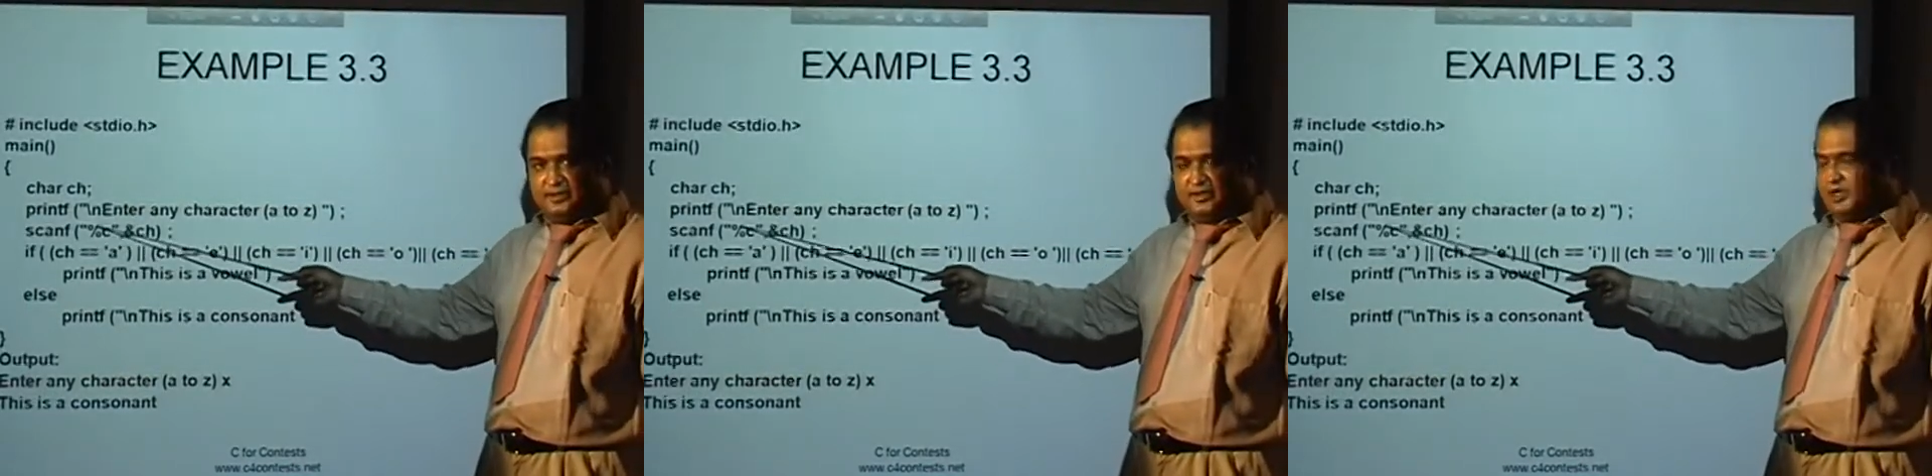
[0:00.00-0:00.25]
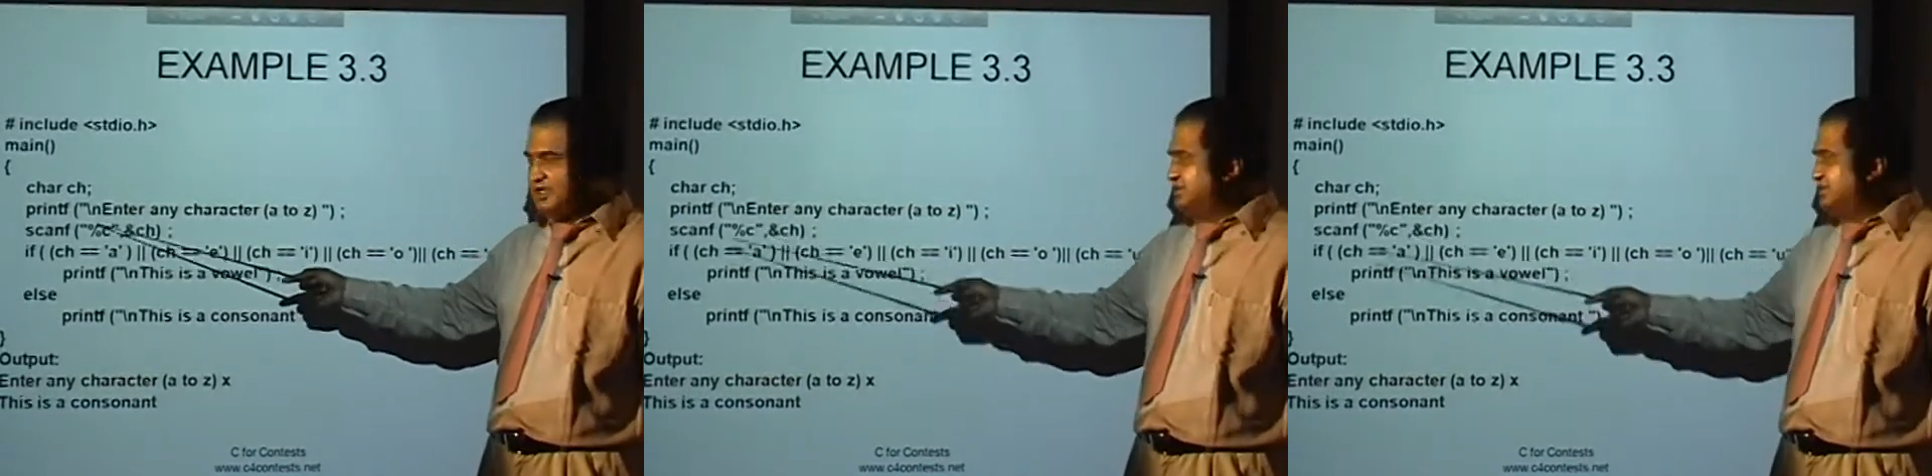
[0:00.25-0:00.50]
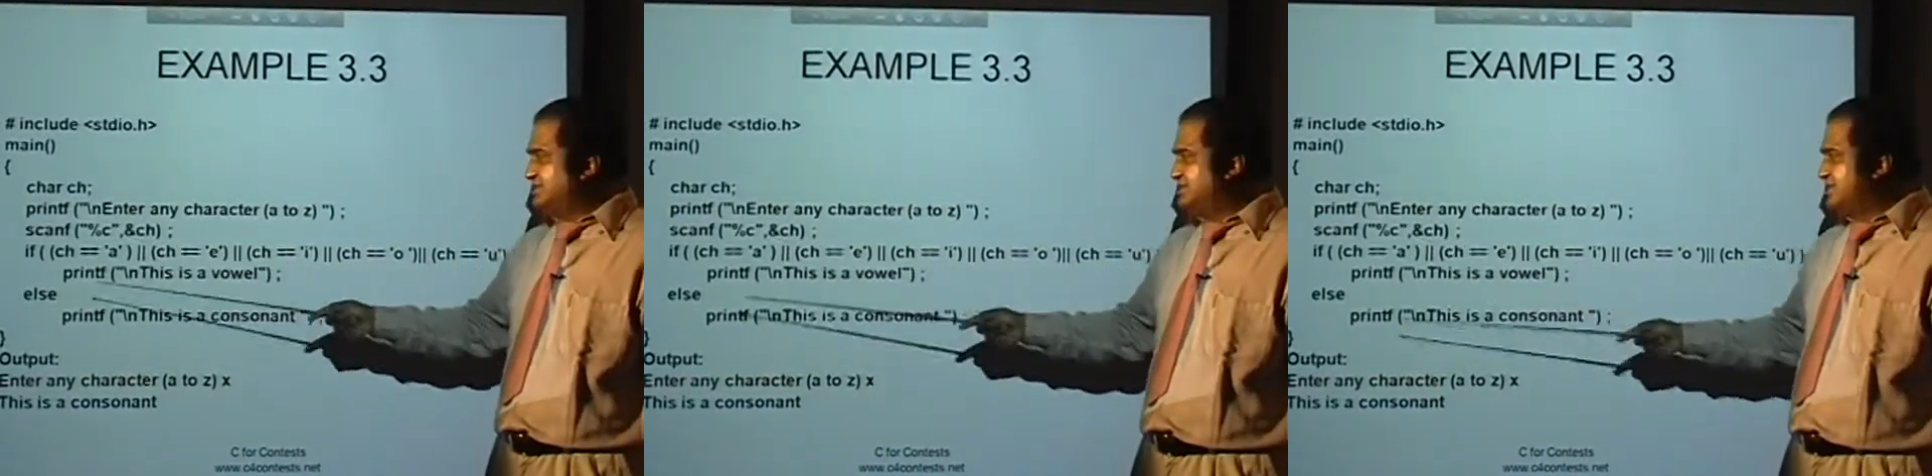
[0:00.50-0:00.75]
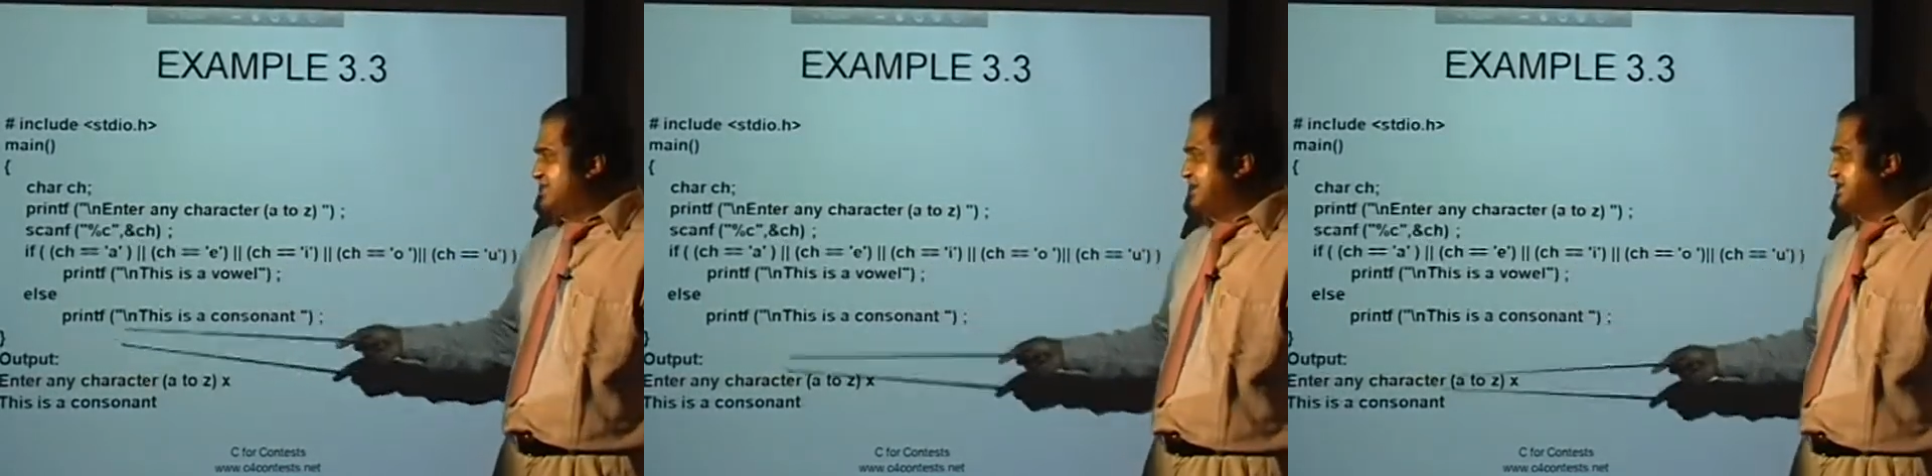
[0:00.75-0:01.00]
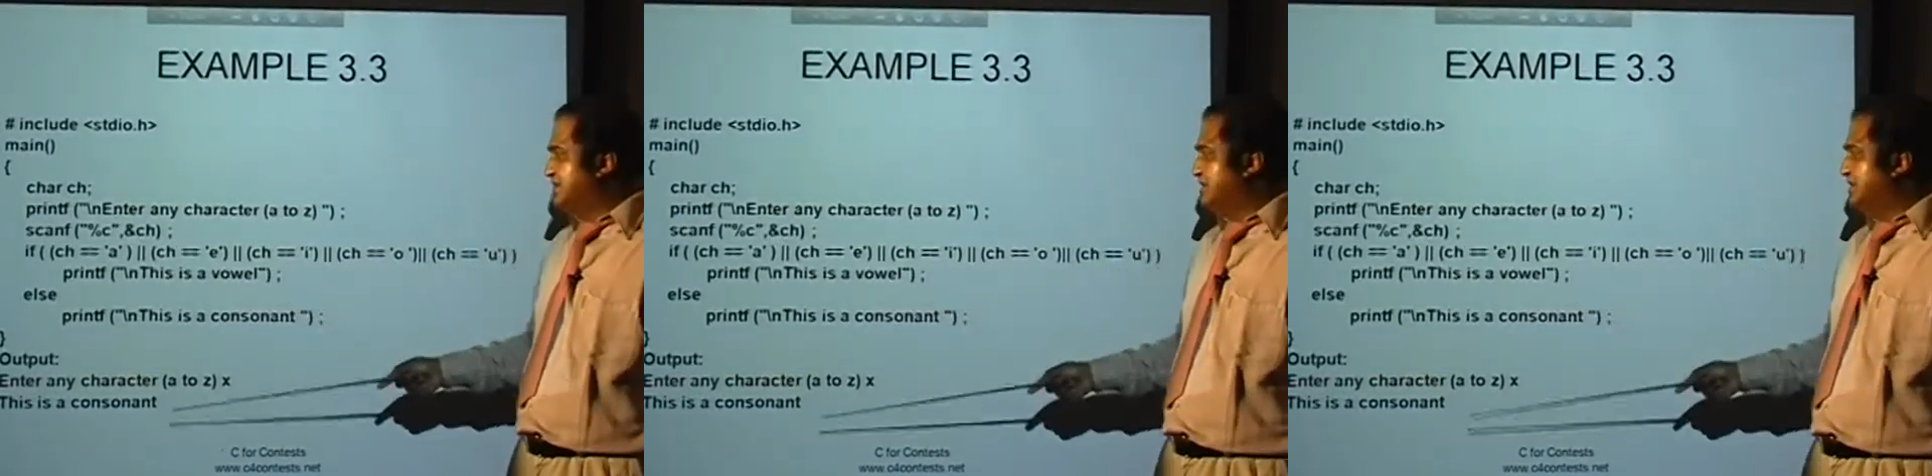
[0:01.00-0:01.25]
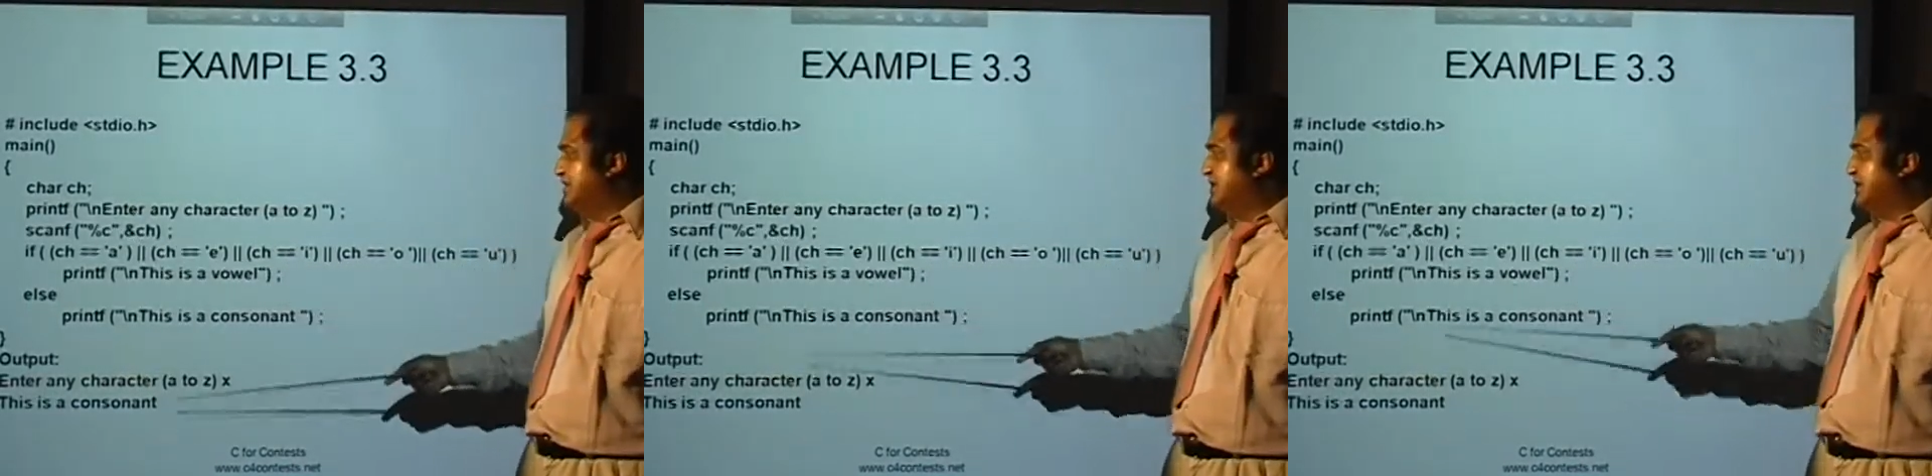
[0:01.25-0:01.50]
okay, since it's a character.